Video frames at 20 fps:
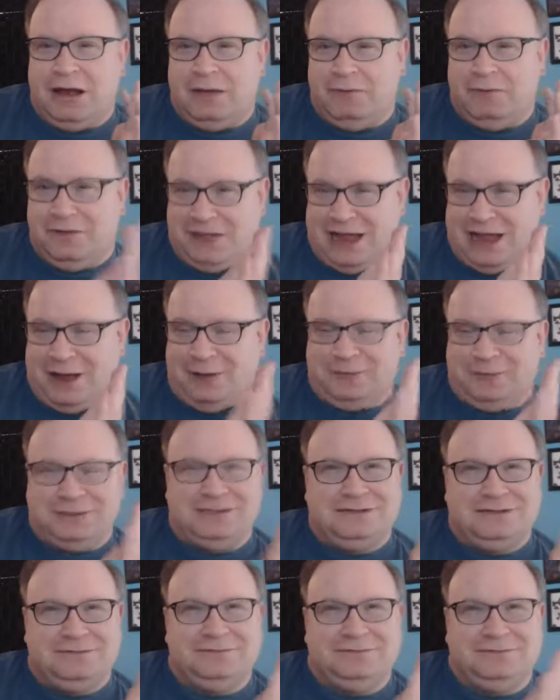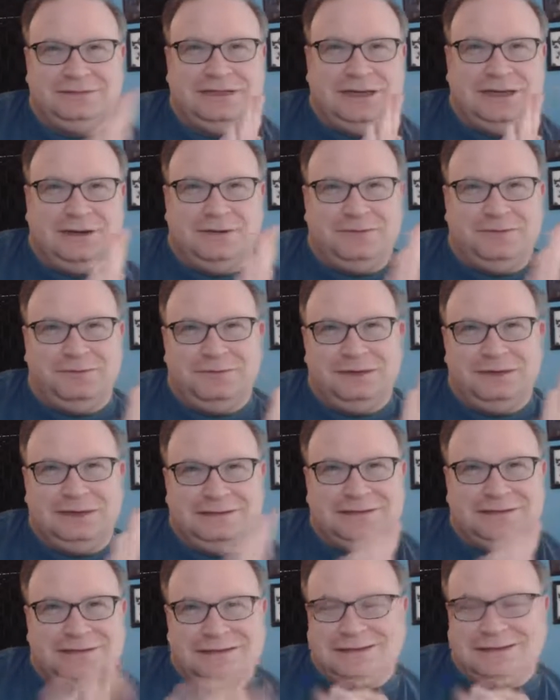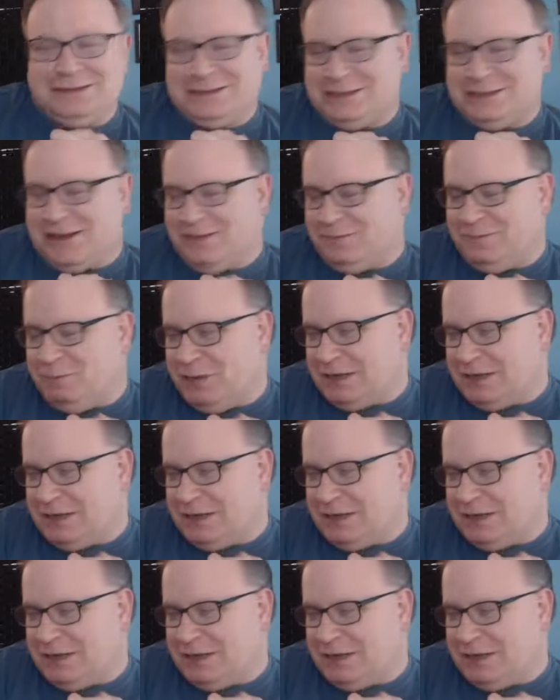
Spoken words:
without stuff.